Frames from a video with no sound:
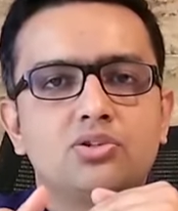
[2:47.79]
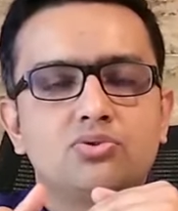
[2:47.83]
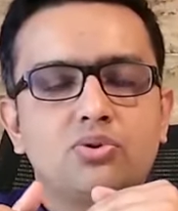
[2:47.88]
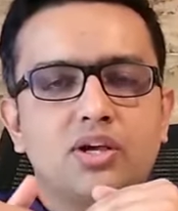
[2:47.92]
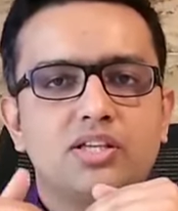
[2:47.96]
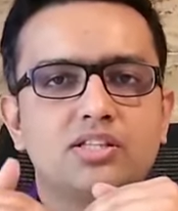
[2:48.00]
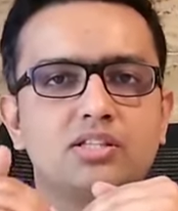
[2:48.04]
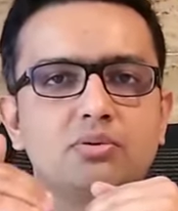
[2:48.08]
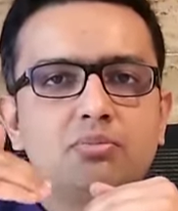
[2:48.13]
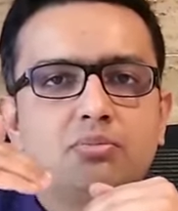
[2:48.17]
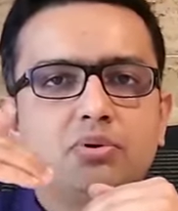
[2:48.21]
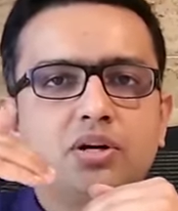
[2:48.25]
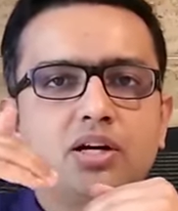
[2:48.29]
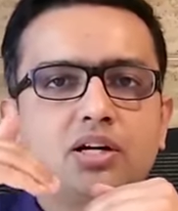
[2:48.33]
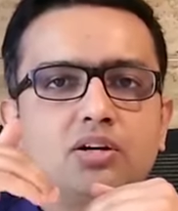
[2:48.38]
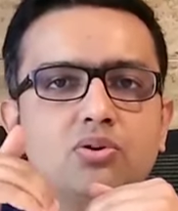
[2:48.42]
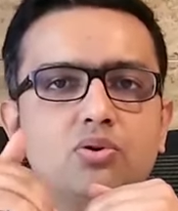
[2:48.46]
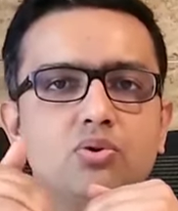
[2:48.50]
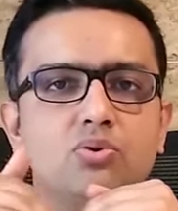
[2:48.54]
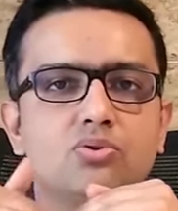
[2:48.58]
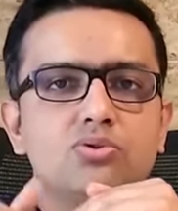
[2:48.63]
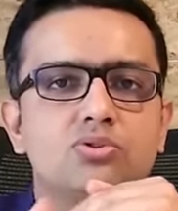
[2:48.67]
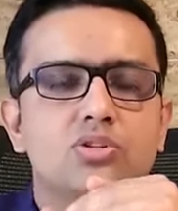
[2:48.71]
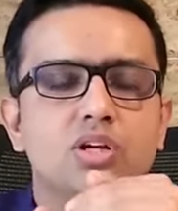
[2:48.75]
So as the
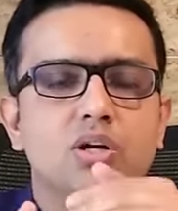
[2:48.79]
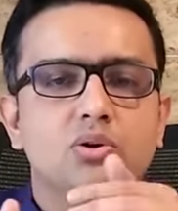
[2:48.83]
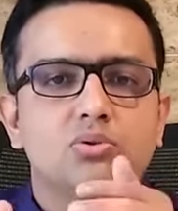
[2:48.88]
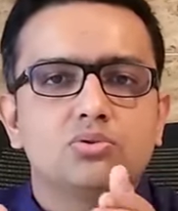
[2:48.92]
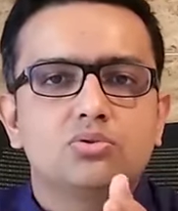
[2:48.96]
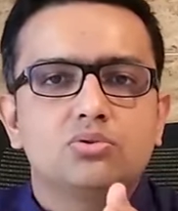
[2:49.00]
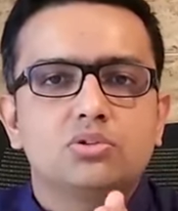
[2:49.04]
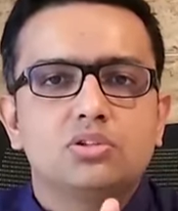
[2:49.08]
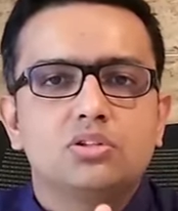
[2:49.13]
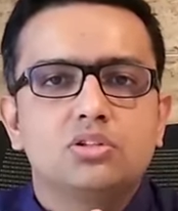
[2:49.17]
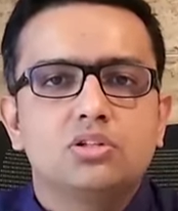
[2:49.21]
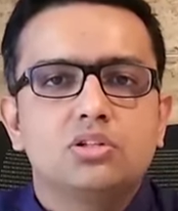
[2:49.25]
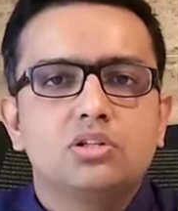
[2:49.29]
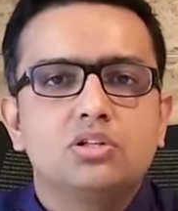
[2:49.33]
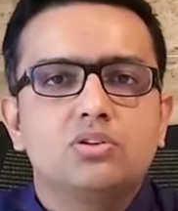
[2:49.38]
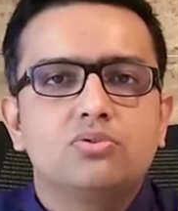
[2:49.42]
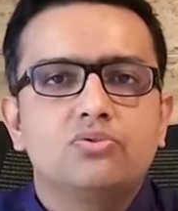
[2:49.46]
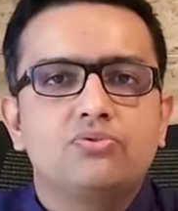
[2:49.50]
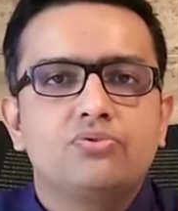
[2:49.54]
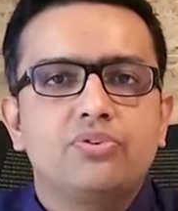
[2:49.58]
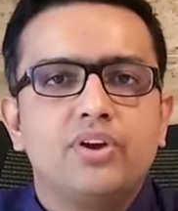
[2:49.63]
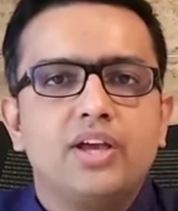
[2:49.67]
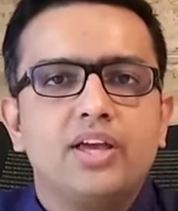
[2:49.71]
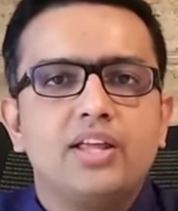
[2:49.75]
blood goes down,
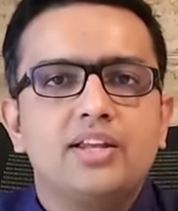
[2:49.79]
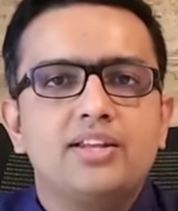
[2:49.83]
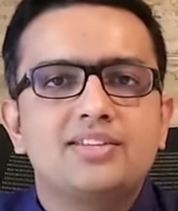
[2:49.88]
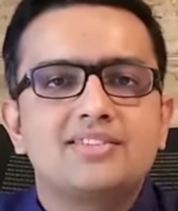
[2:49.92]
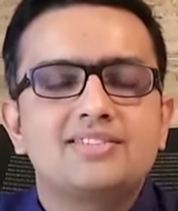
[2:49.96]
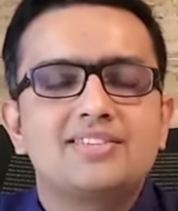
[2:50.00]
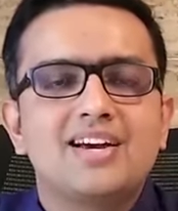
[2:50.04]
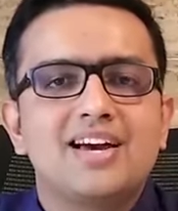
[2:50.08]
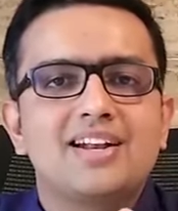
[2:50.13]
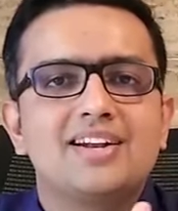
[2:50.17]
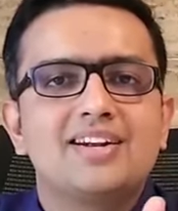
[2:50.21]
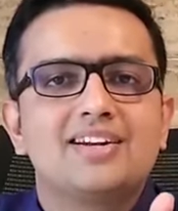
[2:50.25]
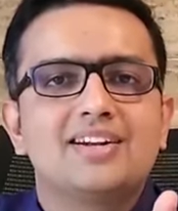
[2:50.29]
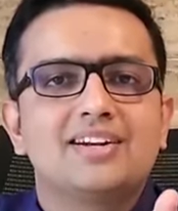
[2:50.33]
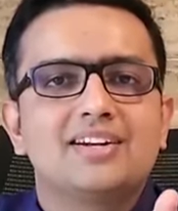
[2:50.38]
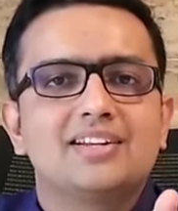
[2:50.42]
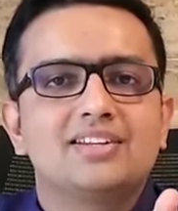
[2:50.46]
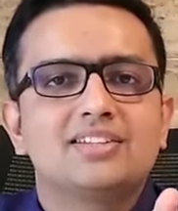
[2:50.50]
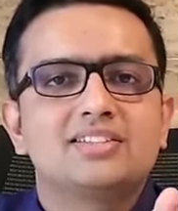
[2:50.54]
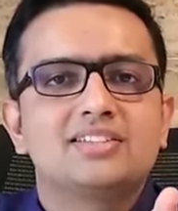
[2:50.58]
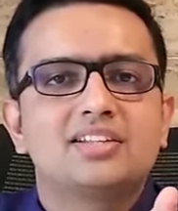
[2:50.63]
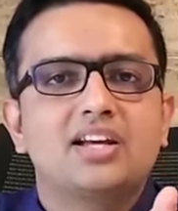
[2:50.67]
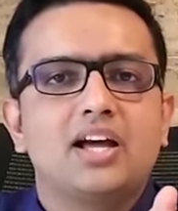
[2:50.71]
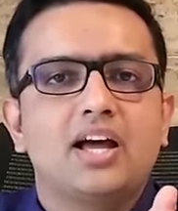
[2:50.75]
the vein is
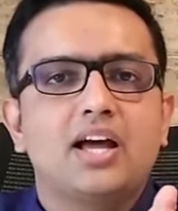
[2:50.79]
dilated